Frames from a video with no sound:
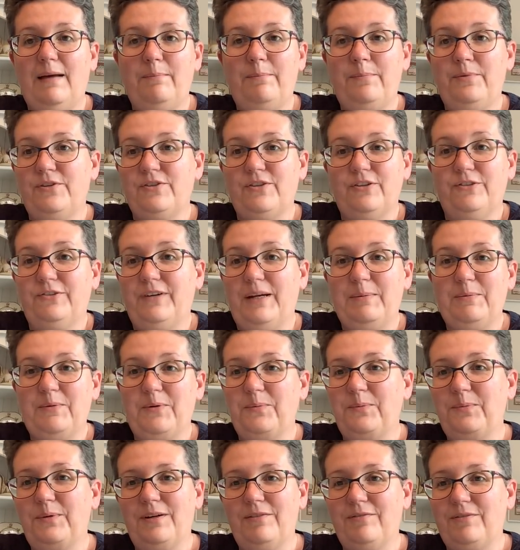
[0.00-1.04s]
put sun cream
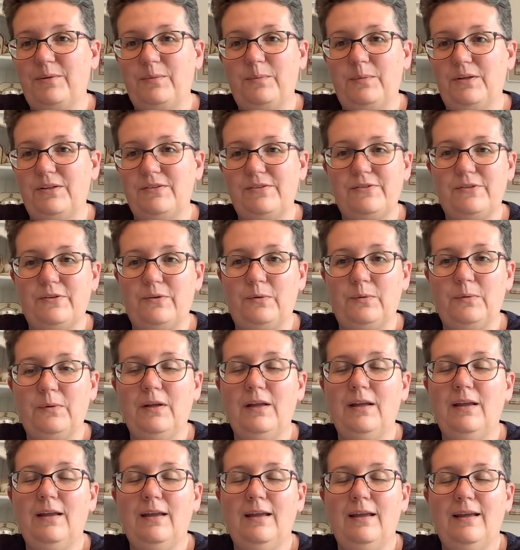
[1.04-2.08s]
on, whatever it was. So
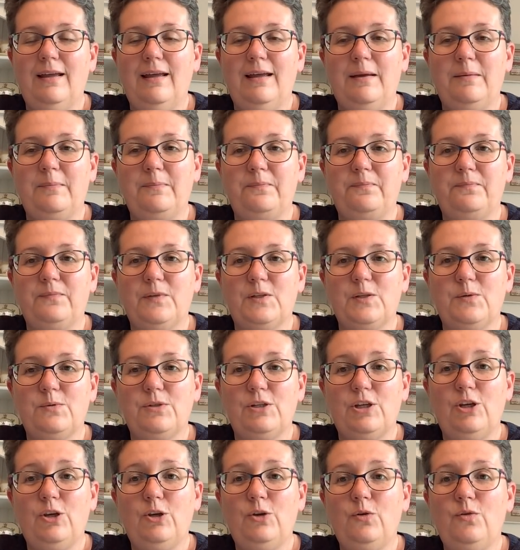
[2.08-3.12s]
it was a
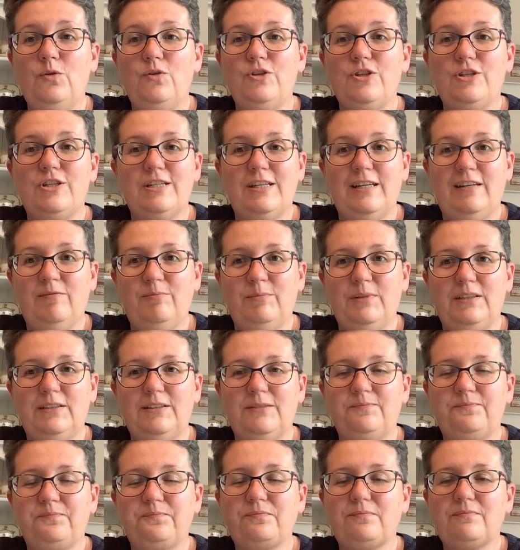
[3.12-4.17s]
huge achievement,
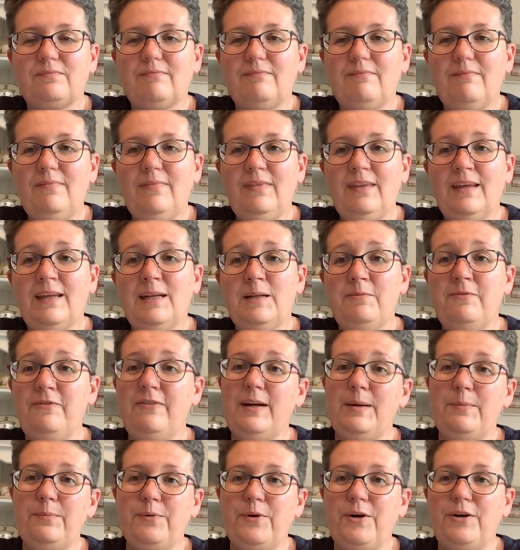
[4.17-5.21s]
and I'm
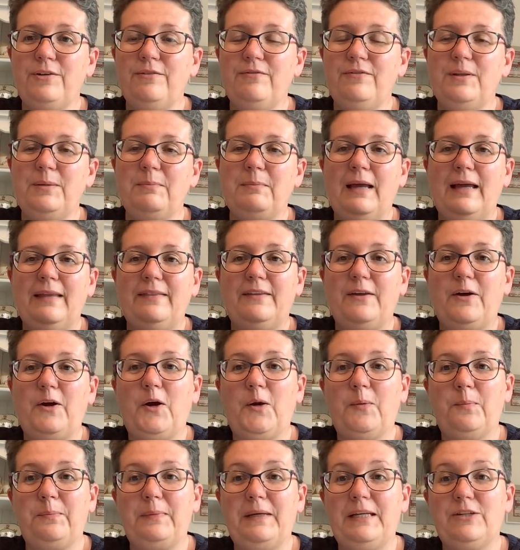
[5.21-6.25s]
very proud of them. And the
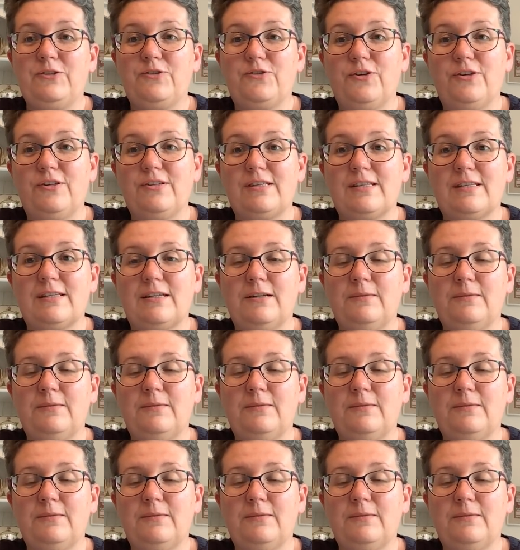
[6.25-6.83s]
Heartbeat Trust